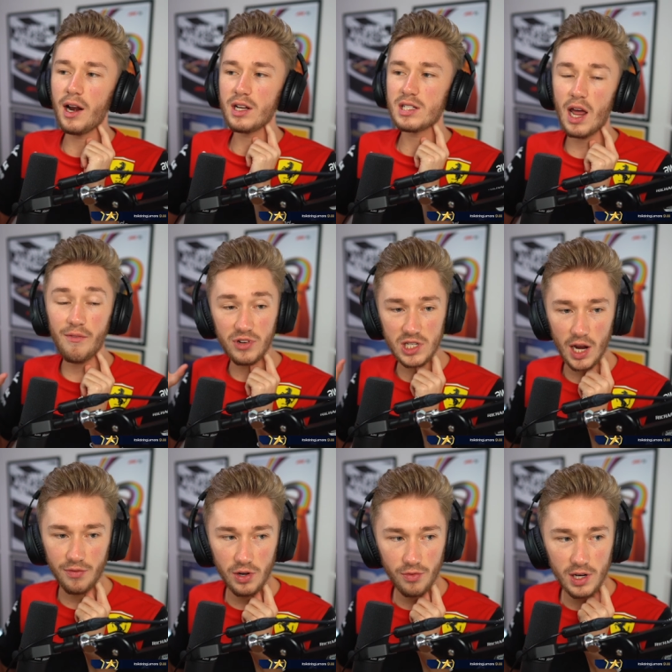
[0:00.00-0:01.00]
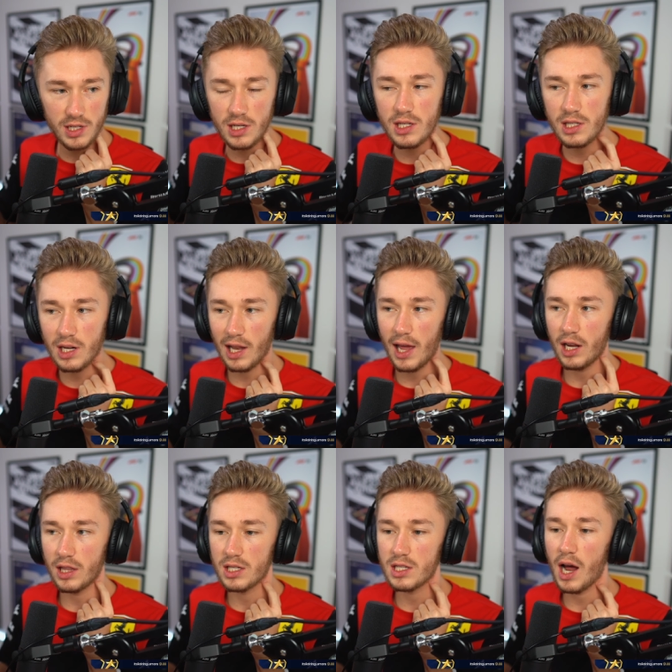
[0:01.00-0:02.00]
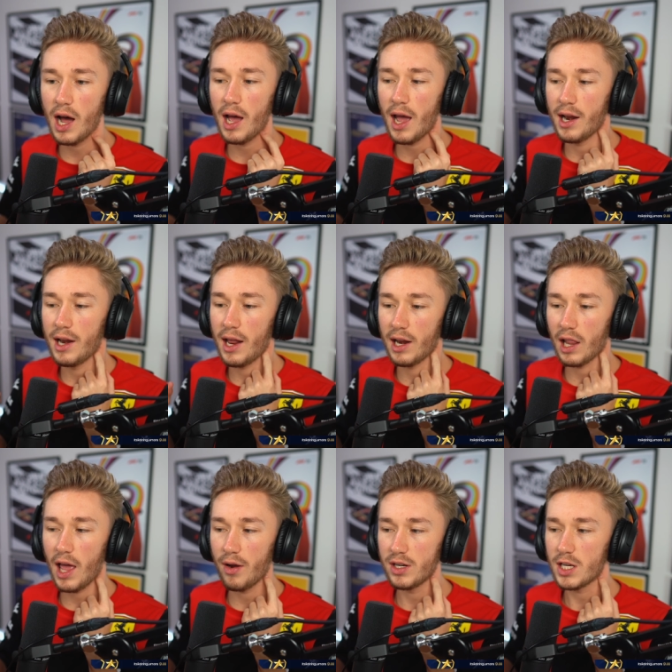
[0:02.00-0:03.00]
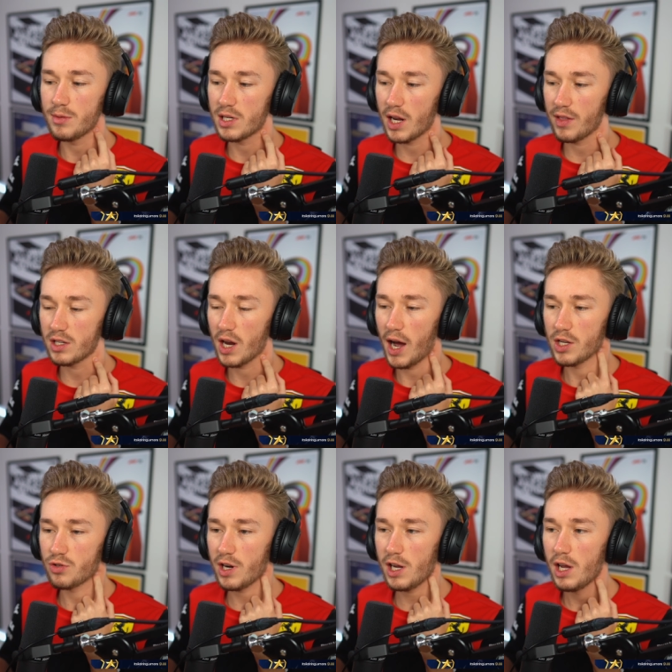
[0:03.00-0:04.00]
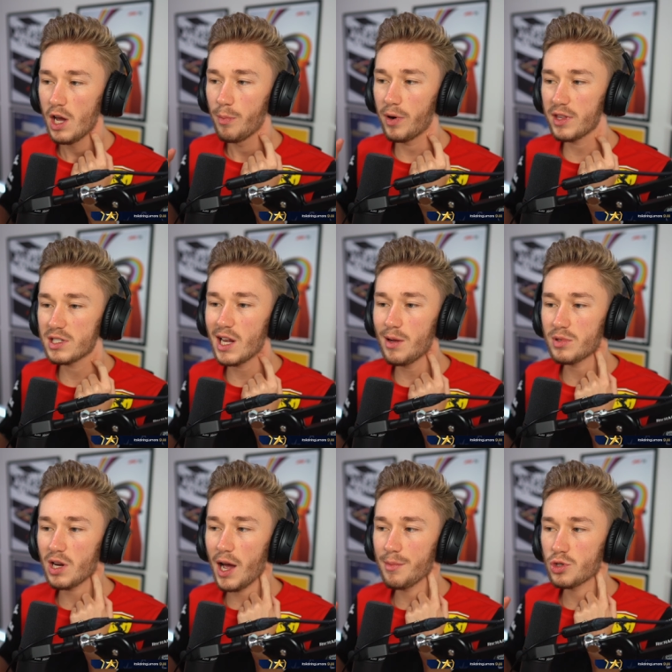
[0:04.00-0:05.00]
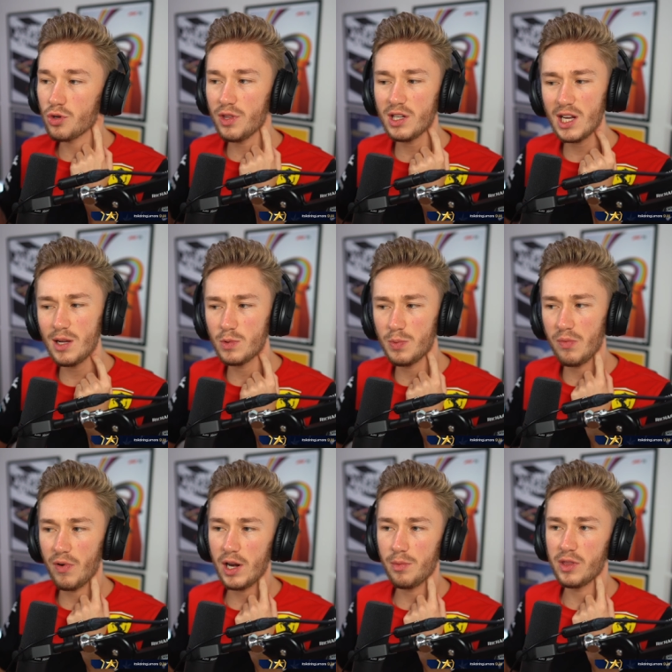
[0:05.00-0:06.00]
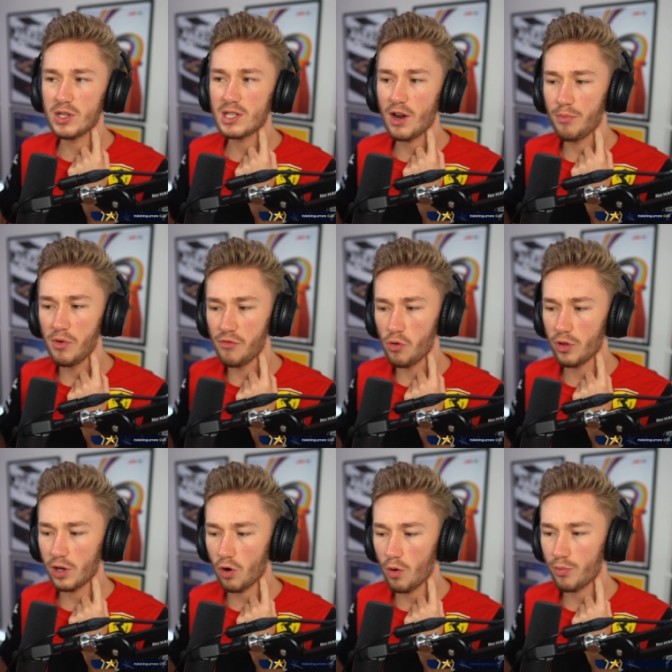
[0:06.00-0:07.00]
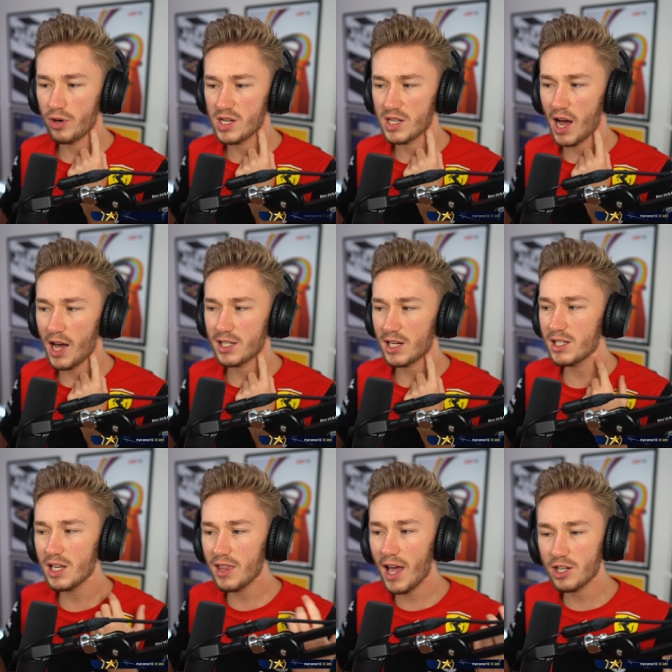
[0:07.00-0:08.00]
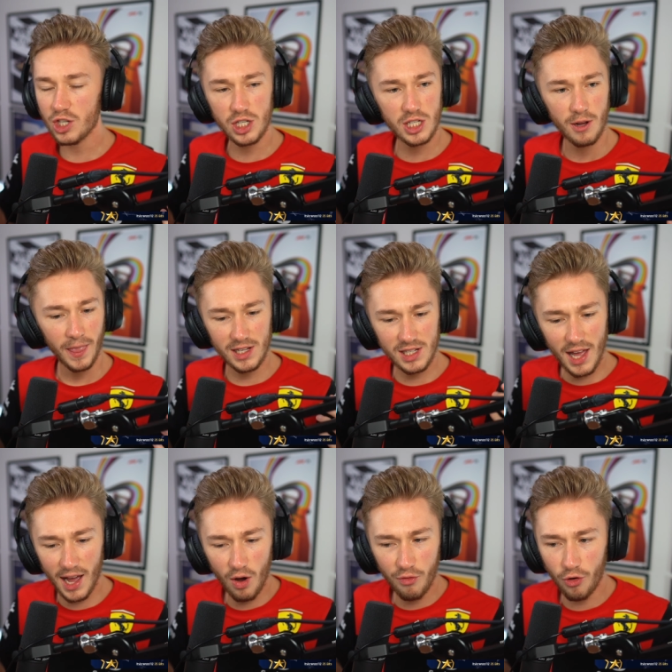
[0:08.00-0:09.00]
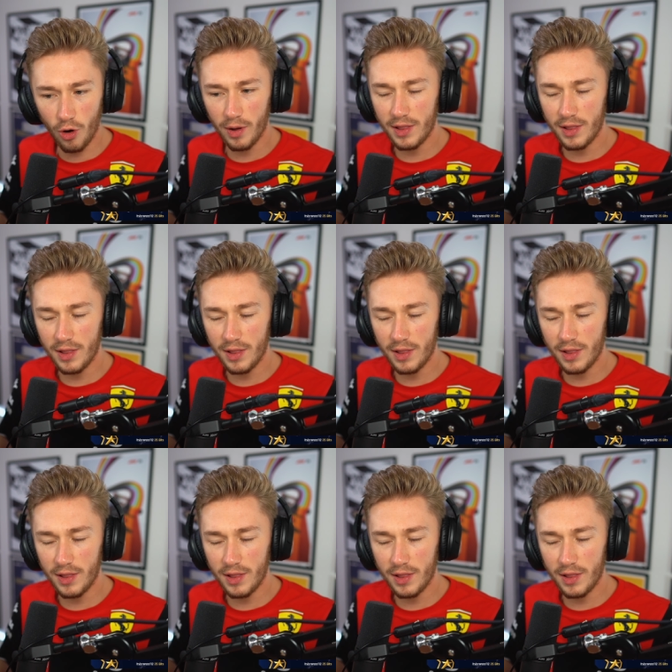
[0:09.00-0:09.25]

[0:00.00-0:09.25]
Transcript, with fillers: understand for safety reasons, delaying the start and, and allowing teams to get their tires ready. But at the same time, shouldn't the teams be ready with this stuff before the Grand Prix starts? Isn't that just, isn't that how, for,